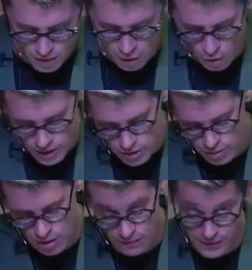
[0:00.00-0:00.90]
According
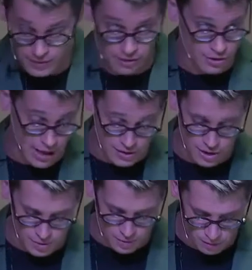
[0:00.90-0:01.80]
to Wenzel
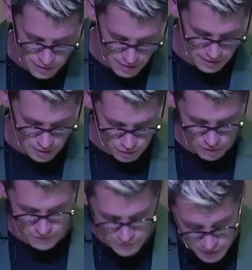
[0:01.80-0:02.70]
Strategies poll in
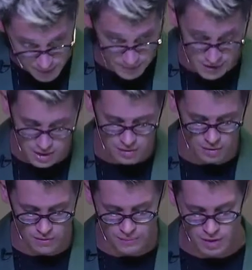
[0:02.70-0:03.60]
2012, 58%
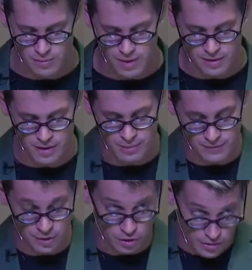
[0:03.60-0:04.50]
of Muslim Americans
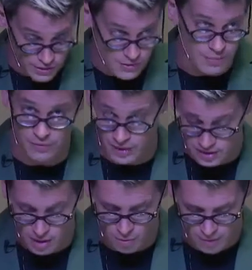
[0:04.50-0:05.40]
believe that criticism of
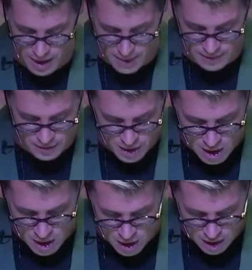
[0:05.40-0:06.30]
Islam or Muhammad
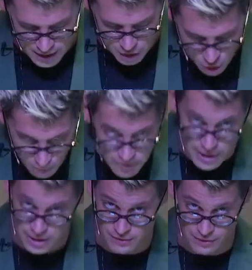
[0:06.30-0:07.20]
is not
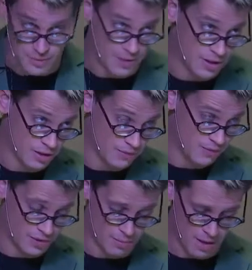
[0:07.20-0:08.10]
protected free speech under the
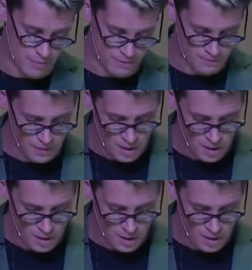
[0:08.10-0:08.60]
First Amendment.